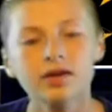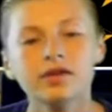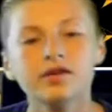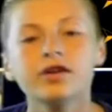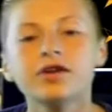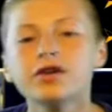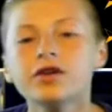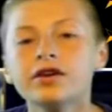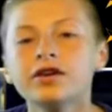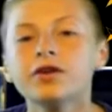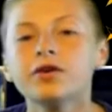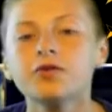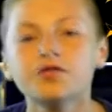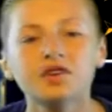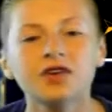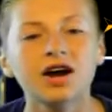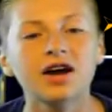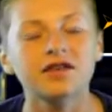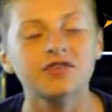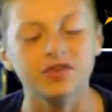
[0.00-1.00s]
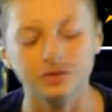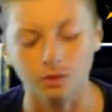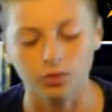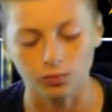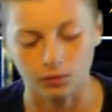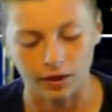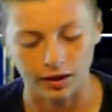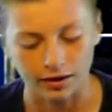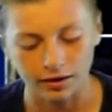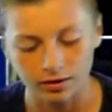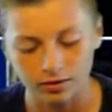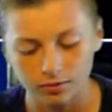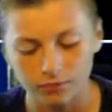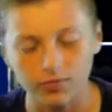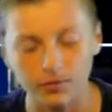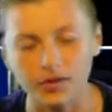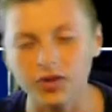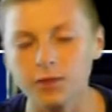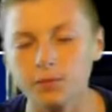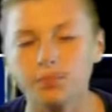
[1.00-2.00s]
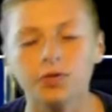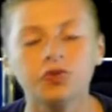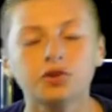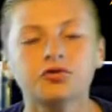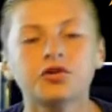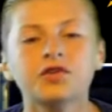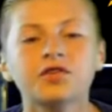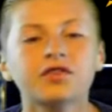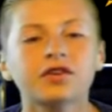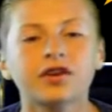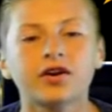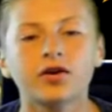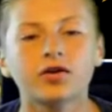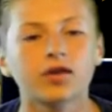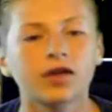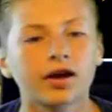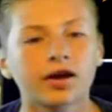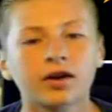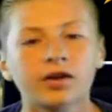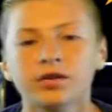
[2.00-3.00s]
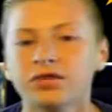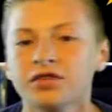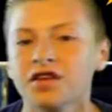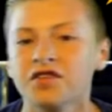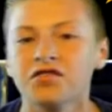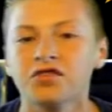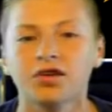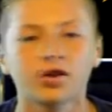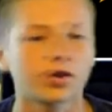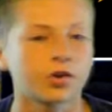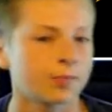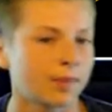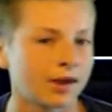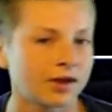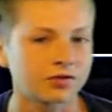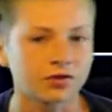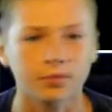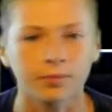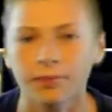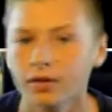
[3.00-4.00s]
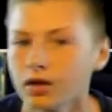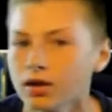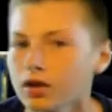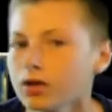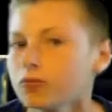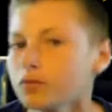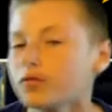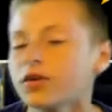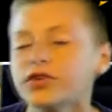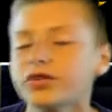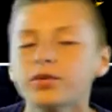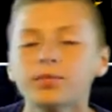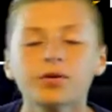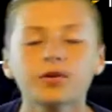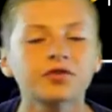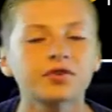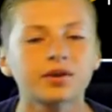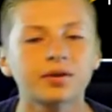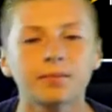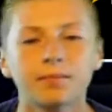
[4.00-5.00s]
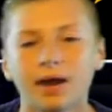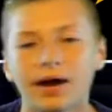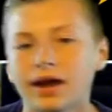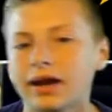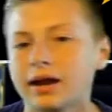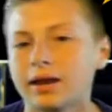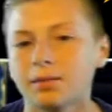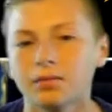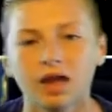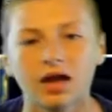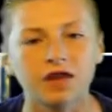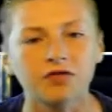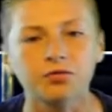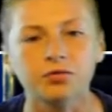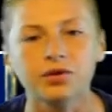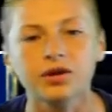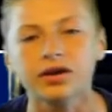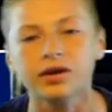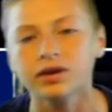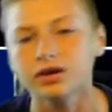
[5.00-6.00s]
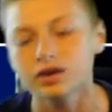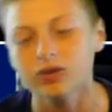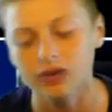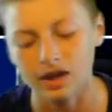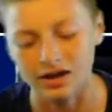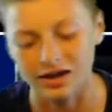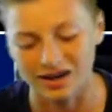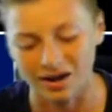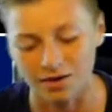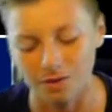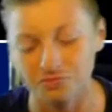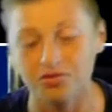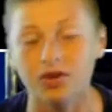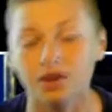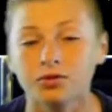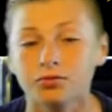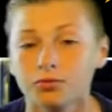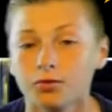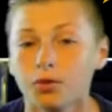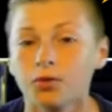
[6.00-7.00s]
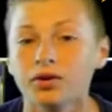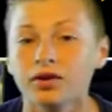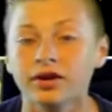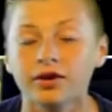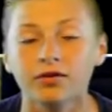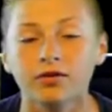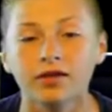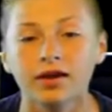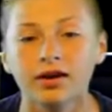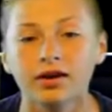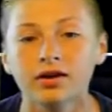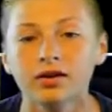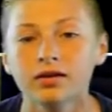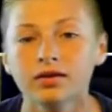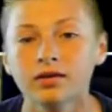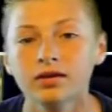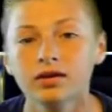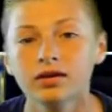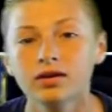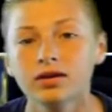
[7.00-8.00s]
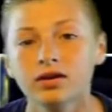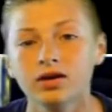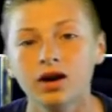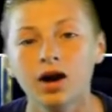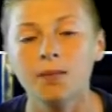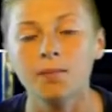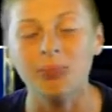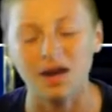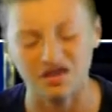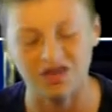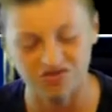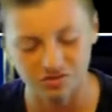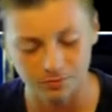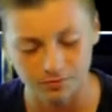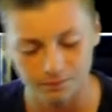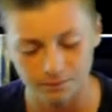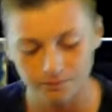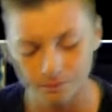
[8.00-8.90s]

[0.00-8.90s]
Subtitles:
Here's the guys I don't like. Reggie Bush facing Carolina. That's not a good matchup. Reggie Bush had a bad game last week, and now he's on the road in Carolina. I'll pass.